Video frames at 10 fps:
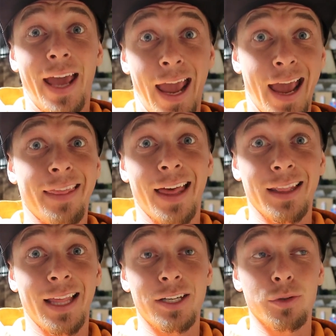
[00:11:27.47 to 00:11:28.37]
and
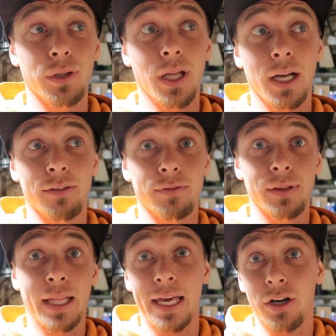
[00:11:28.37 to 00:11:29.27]
that led to a lot of
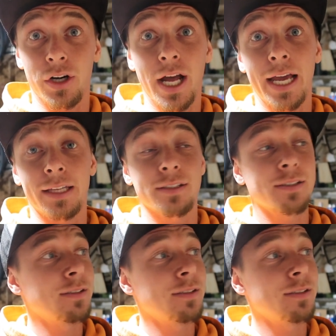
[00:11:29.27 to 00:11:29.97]
later nights.